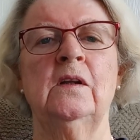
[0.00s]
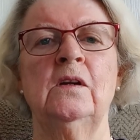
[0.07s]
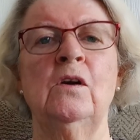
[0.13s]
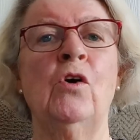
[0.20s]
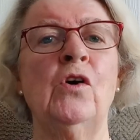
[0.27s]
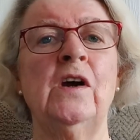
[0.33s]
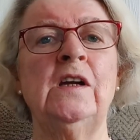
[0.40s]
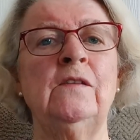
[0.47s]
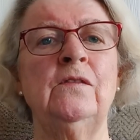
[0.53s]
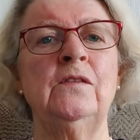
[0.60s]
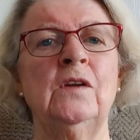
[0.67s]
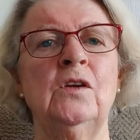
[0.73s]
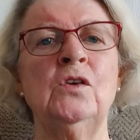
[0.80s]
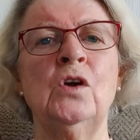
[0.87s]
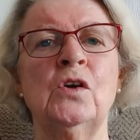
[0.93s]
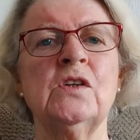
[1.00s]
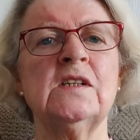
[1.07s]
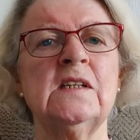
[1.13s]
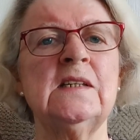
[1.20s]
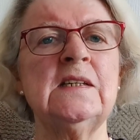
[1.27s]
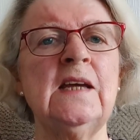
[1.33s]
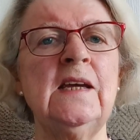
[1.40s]
or even not
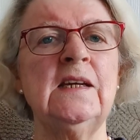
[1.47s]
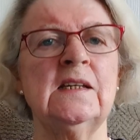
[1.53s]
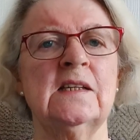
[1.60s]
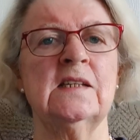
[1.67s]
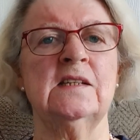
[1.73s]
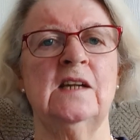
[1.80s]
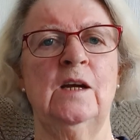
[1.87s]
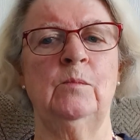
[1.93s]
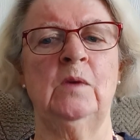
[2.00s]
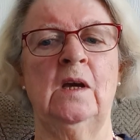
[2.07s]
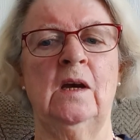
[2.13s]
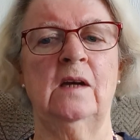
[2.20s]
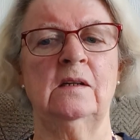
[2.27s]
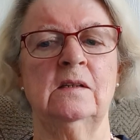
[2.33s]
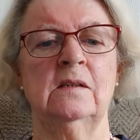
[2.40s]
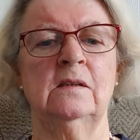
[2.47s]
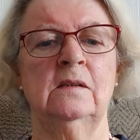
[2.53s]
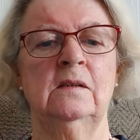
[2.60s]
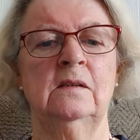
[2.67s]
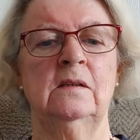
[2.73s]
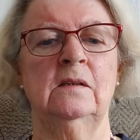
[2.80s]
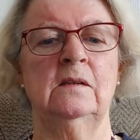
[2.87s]
to take a step yet.
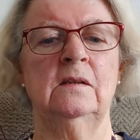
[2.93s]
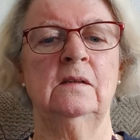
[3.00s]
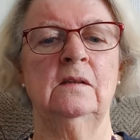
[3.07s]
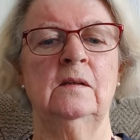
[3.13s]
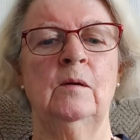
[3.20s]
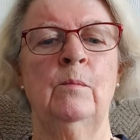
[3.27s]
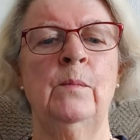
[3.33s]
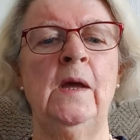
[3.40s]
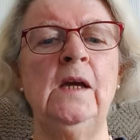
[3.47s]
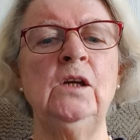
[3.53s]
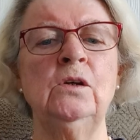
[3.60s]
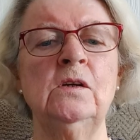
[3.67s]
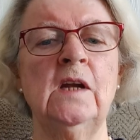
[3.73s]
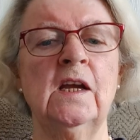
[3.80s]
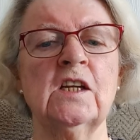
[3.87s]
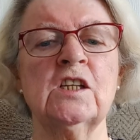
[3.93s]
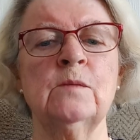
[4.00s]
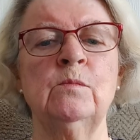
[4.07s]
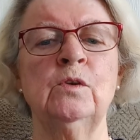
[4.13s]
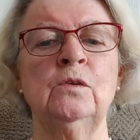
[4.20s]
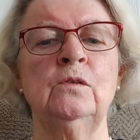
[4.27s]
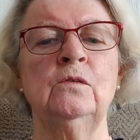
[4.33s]
Make your next
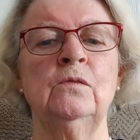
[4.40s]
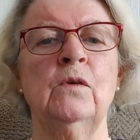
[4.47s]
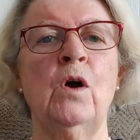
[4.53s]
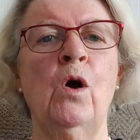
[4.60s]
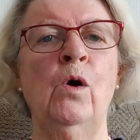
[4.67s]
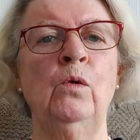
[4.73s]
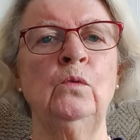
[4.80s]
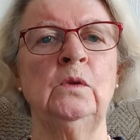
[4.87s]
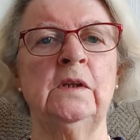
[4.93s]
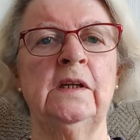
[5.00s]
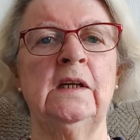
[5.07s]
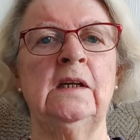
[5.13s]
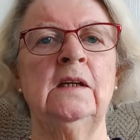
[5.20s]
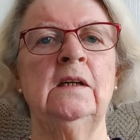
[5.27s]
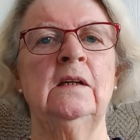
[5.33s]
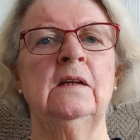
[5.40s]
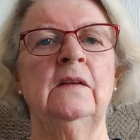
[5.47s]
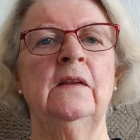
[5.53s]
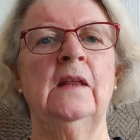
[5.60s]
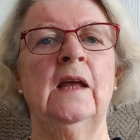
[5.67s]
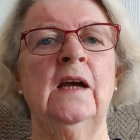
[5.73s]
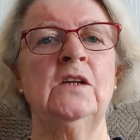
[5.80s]
move only
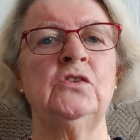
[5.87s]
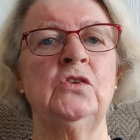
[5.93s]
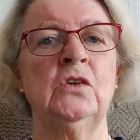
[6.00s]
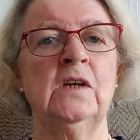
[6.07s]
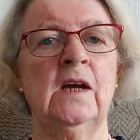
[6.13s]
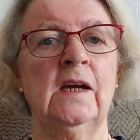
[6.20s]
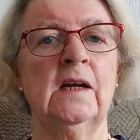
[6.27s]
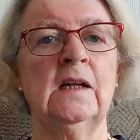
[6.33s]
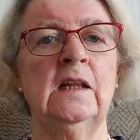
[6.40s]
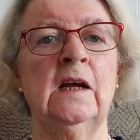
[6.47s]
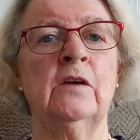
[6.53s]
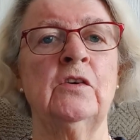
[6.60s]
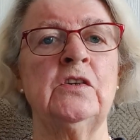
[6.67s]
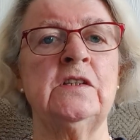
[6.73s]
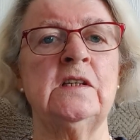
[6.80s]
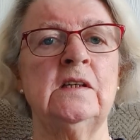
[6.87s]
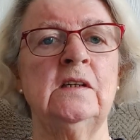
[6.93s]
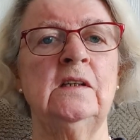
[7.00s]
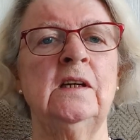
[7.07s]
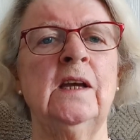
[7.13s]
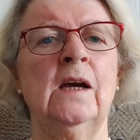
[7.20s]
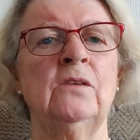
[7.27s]
as you get clarity,
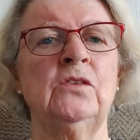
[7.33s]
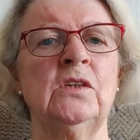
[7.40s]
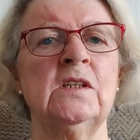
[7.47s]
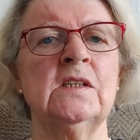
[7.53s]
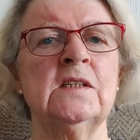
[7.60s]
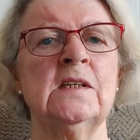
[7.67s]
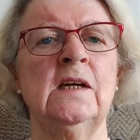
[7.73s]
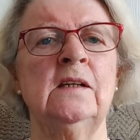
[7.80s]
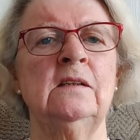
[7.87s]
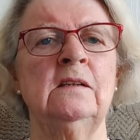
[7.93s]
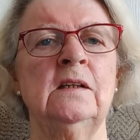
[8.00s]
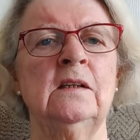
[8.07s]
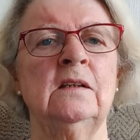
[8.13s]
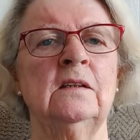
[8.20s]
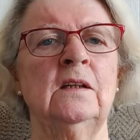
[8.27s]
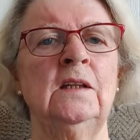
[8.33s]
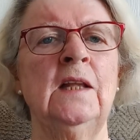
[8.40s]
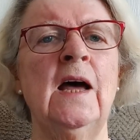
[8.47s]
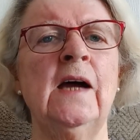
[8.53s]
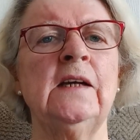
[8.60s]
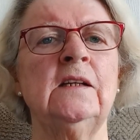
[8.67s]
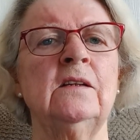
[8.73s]
you get understanding,
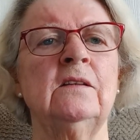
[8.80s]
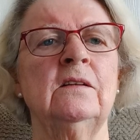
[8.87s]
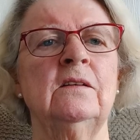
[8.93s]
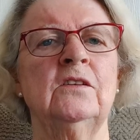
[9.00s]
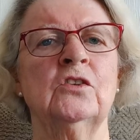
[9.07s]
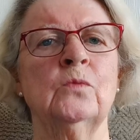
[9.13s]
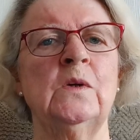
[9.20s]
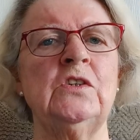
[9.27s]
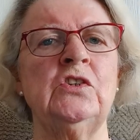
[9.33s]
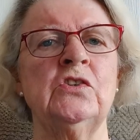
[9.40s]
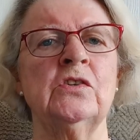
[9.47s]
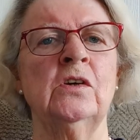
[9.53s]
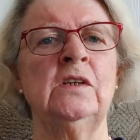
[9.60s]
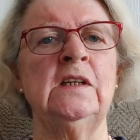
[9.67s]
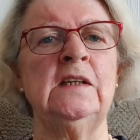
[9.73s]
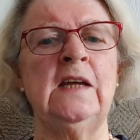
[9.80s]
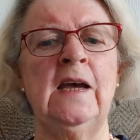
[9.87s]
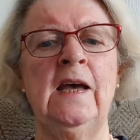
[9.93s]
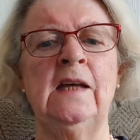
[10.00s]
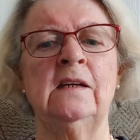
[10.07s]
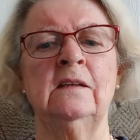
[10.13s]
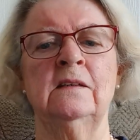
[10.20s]
light switches on in your
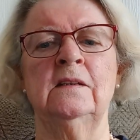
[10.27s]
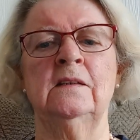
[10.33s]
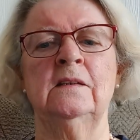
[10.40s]
head,